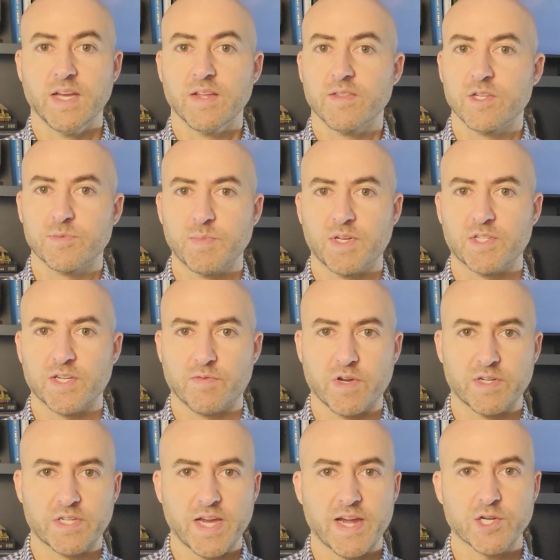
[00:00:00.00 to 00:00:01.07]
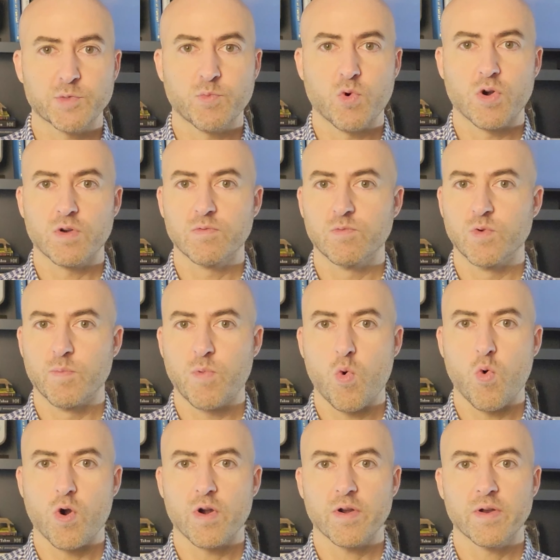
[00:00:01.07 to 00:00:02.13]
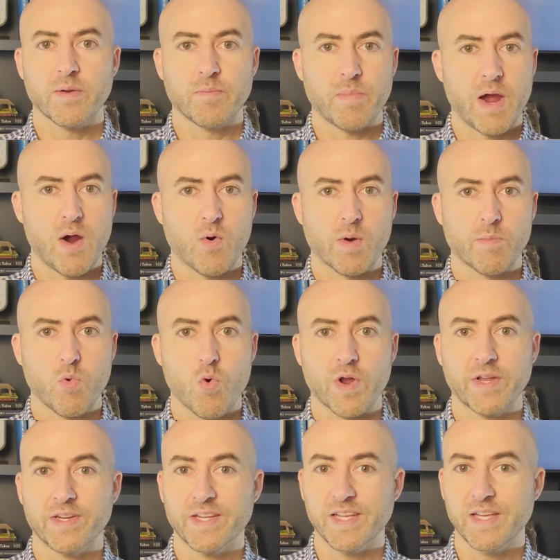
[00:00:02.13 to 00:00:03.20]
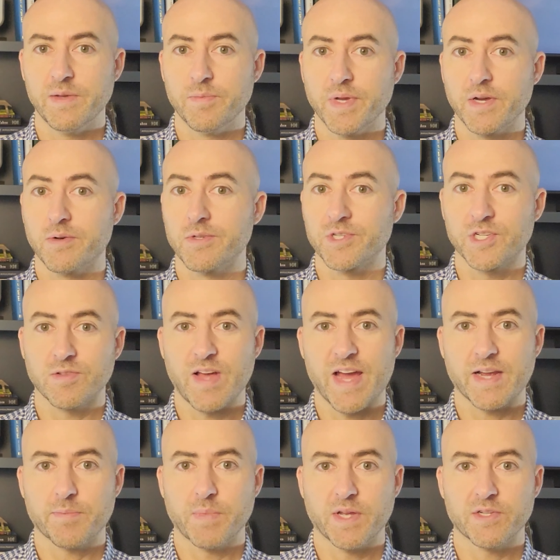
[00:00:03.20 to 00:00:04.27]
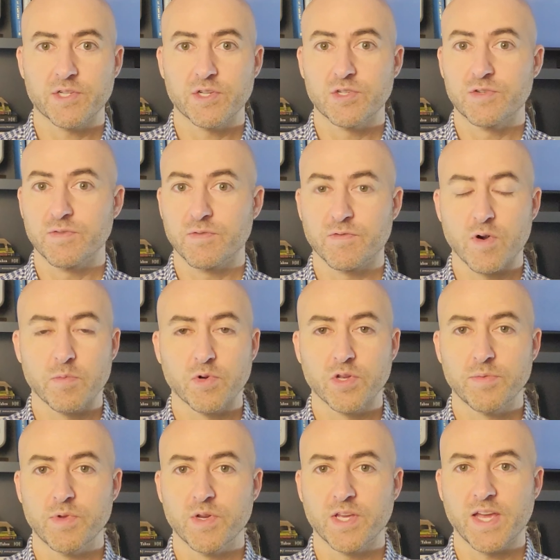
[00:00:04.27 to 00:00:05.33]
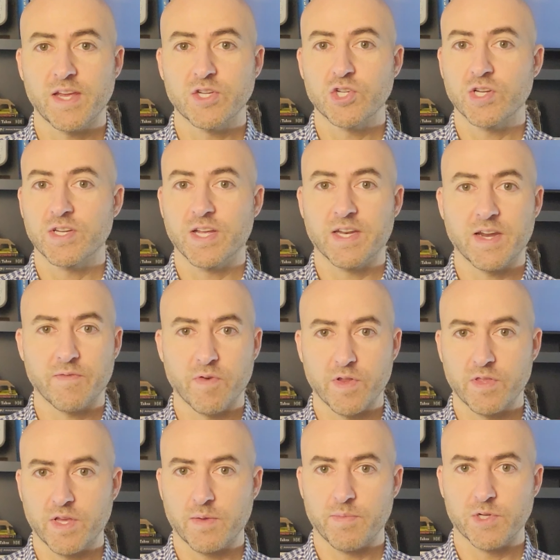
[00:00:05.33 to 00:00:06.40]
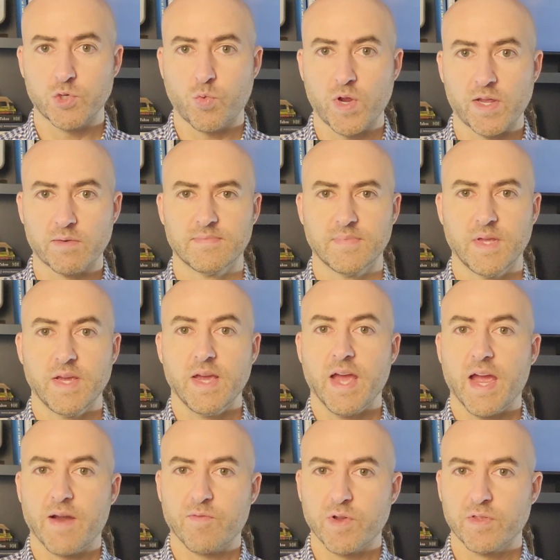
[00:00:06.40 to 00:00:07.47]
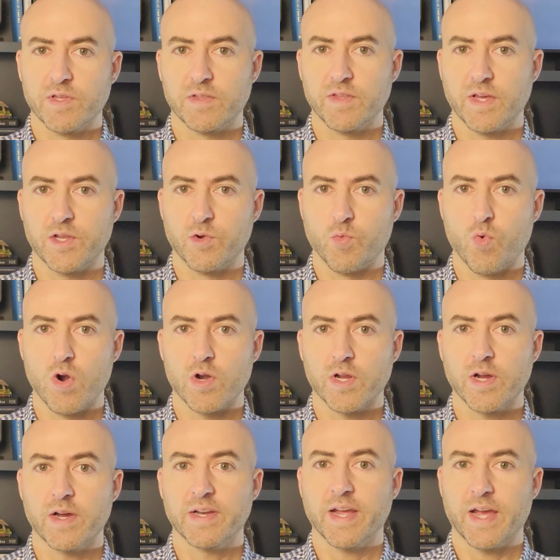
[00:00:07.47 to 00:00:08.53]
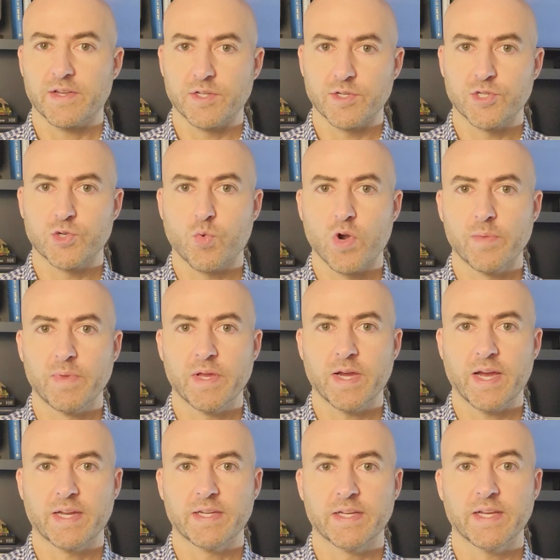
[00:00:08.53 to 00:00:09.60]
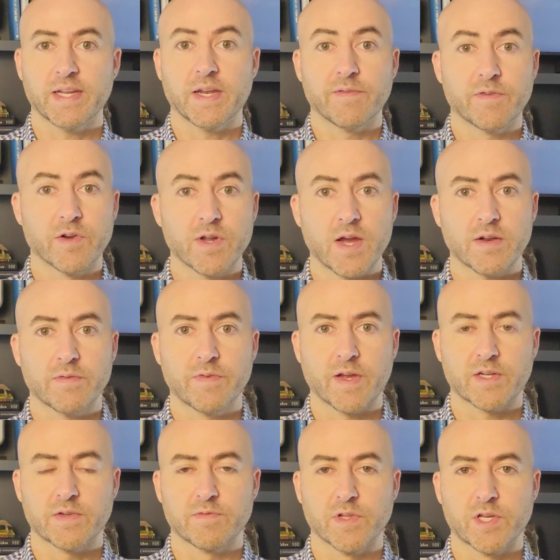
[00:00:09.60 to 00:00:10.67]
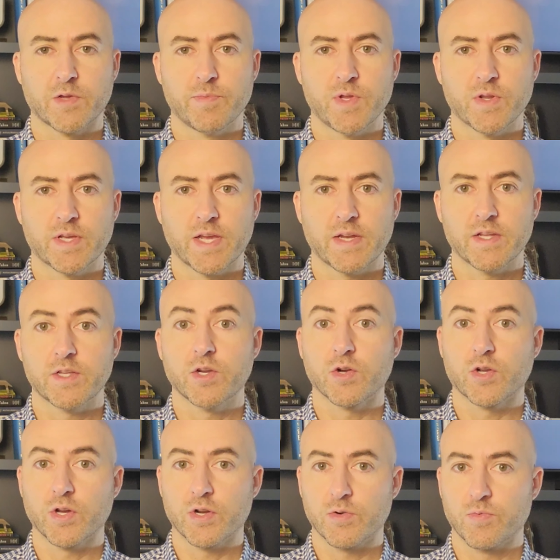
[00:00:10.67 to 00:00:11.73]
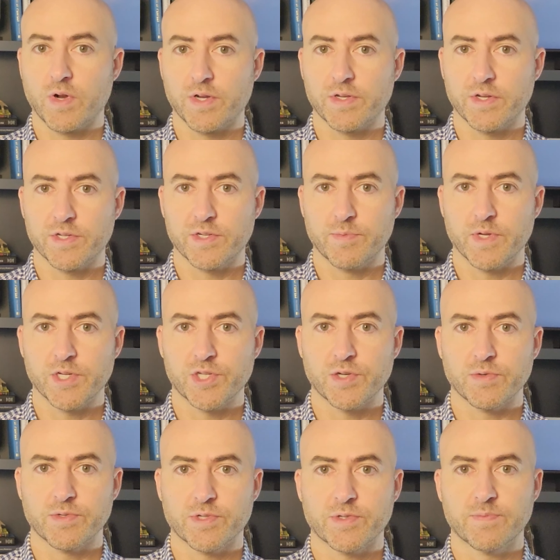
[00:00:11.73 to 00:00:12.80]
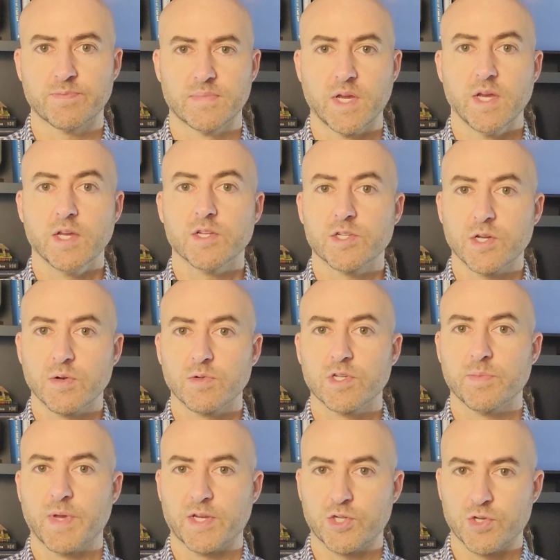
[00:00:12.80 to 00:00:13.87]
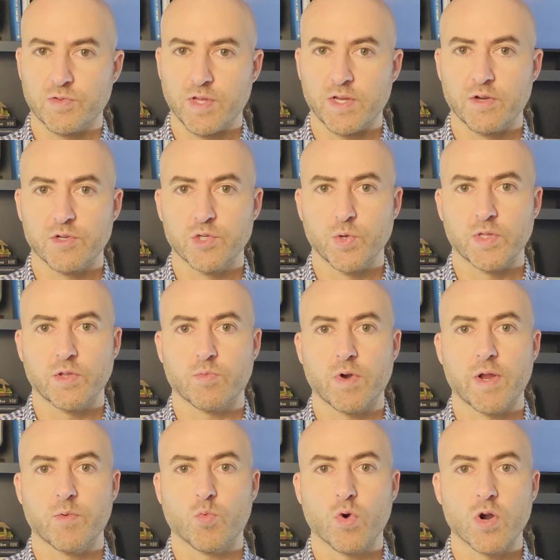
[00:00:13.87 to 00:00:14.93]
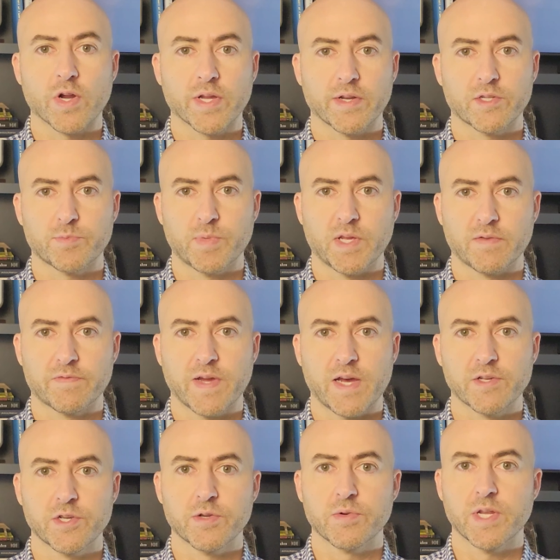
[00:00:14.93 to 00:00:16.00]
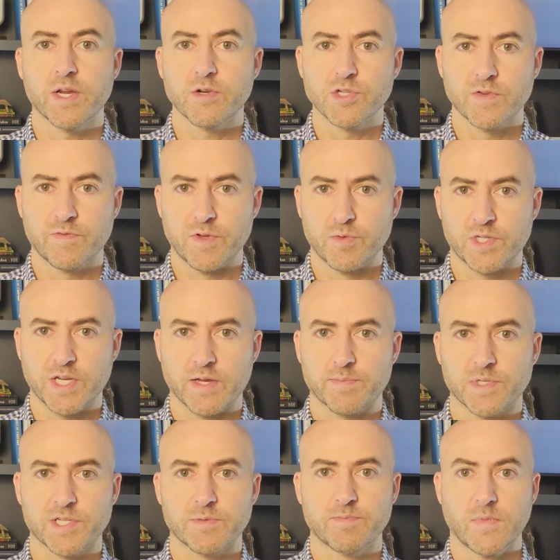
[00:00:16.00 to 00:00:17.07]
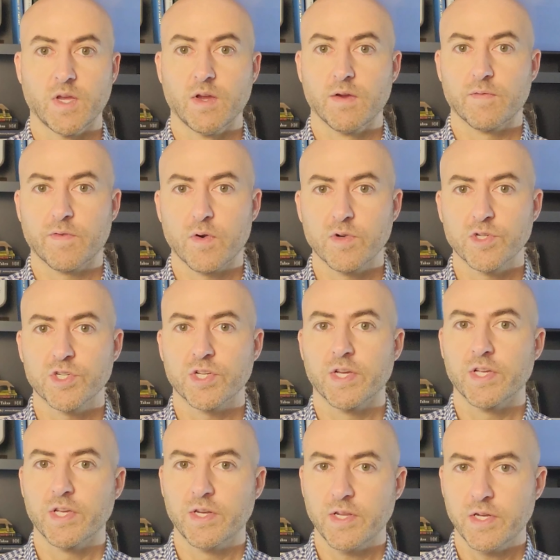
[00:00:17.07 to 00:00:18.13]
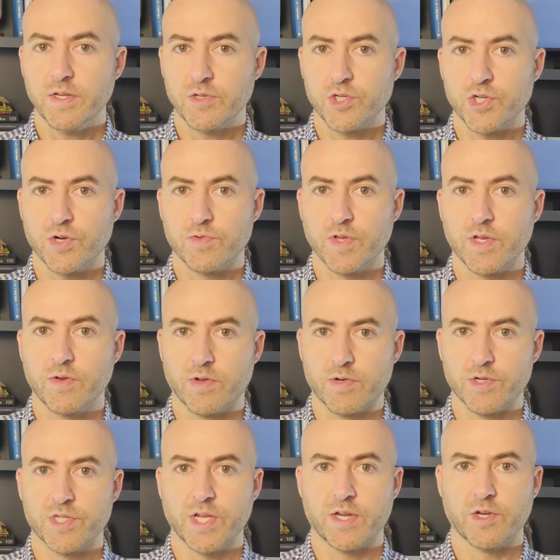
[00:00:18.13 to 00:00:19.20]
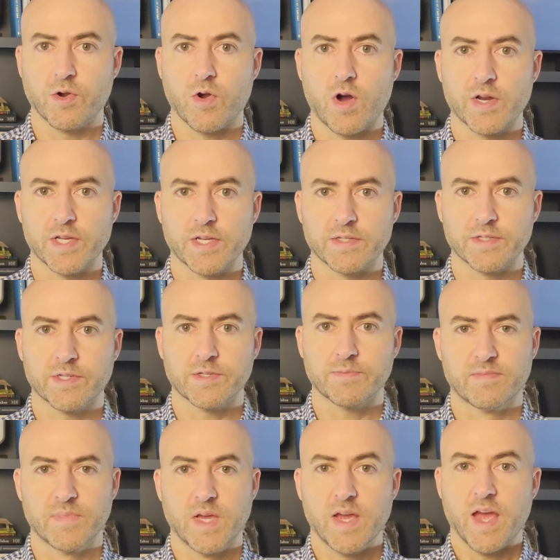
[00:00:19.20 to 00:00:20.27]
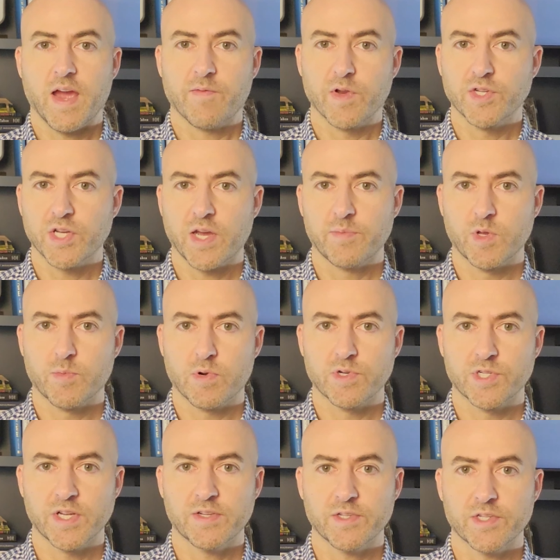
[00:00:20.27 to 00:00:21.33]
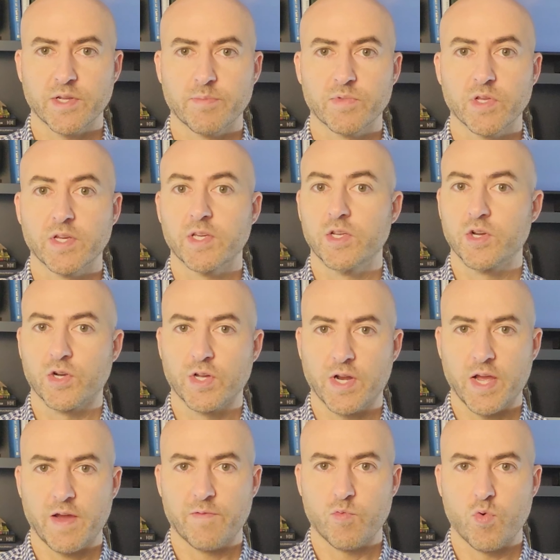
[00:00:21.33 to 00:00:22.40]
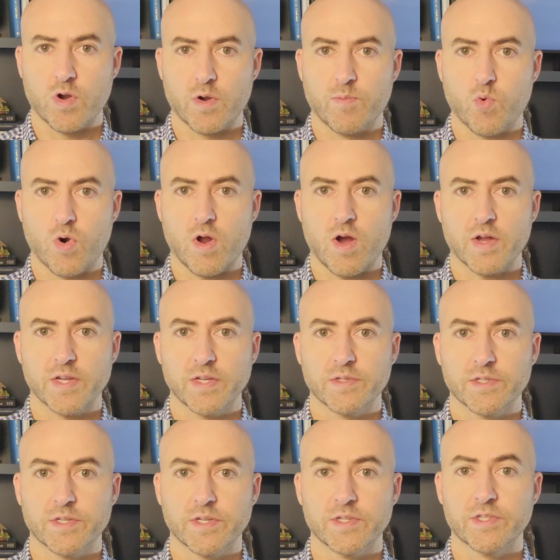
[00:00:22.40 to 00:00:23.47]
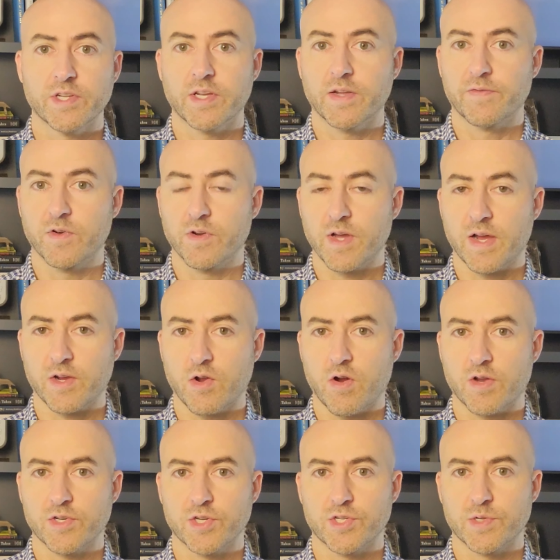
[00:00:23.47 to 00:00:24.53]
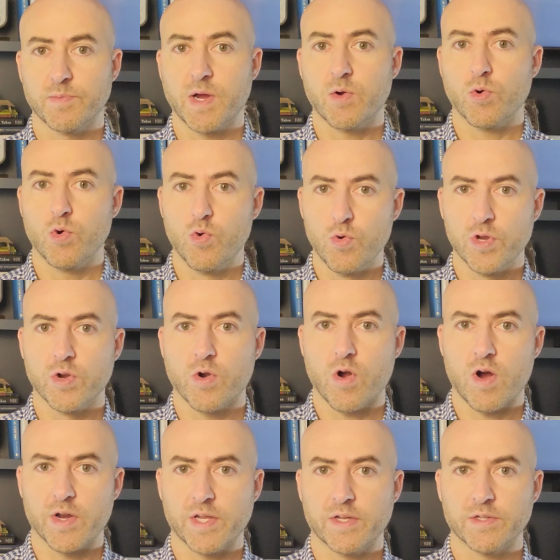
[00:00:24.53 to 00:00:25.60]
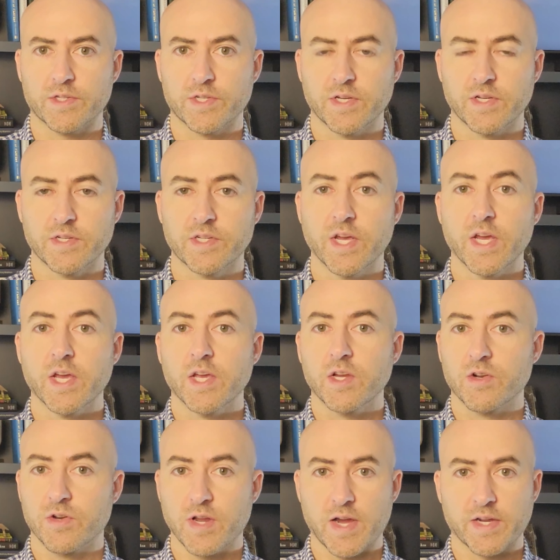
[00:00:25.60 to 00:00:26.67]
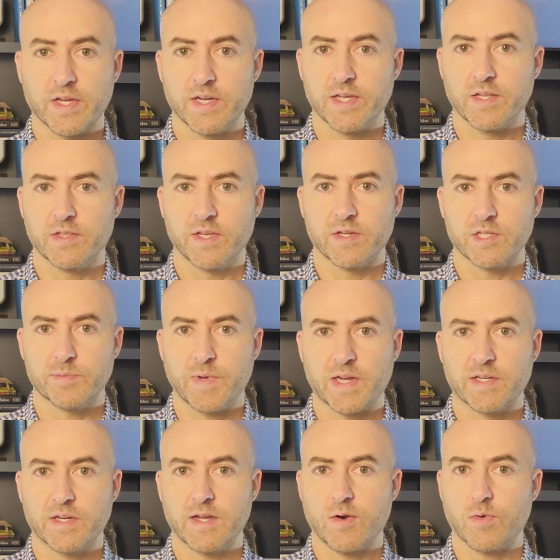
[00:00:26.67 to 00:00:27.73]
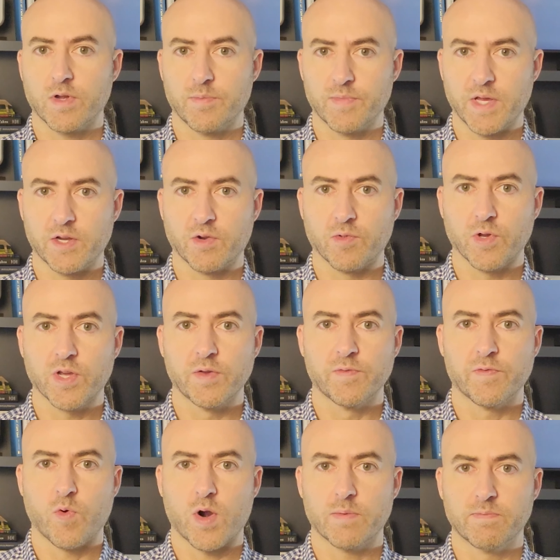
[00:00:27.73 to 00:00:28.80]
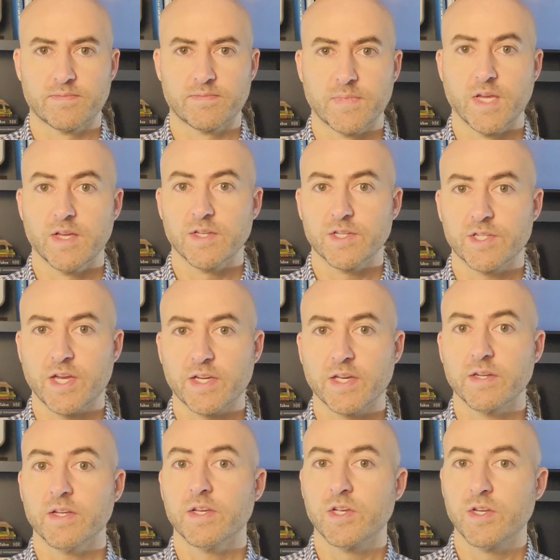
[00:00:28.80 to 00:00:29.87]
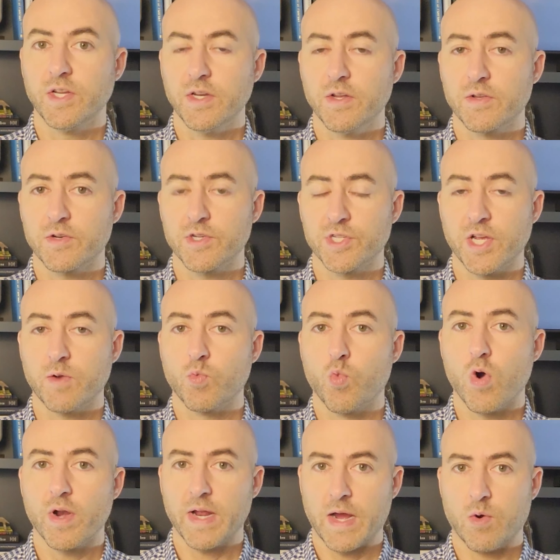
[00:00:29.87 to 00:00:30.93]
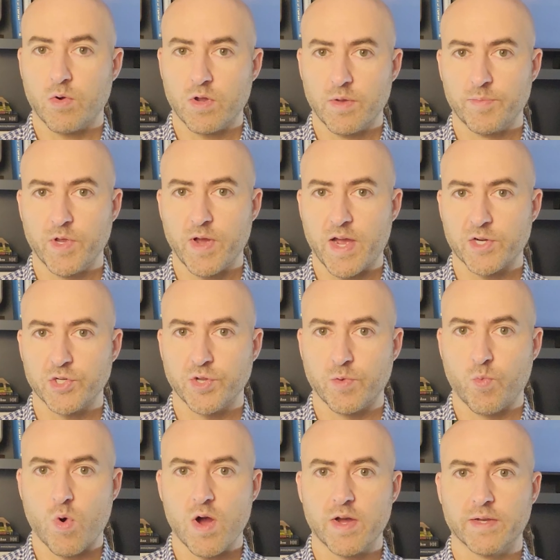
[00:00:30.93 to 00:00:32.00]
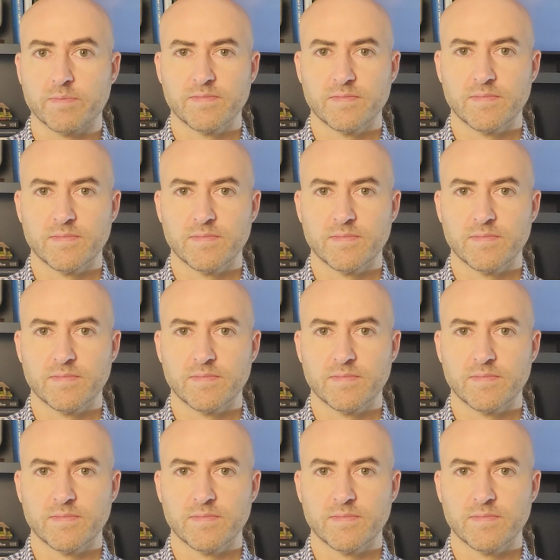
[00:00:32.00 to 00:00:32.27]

This means every dashboard, report, PowerPoint, email, Slack message, verbal communication, and everything in between. Everything that you work on has a story behind it, and if you're not effectively communicating, you're going to run into some issues. So to make sure that you're doing the right work and it's being valued, here's a few tips. First, you need to ensure that you understand your audience. Every time you present something, you're going to have one or more audiences, and if you're not cautious about who your audience is, you're not going to get the expected outcome that you're looking for. Second, you need to understand what outcome you actually want.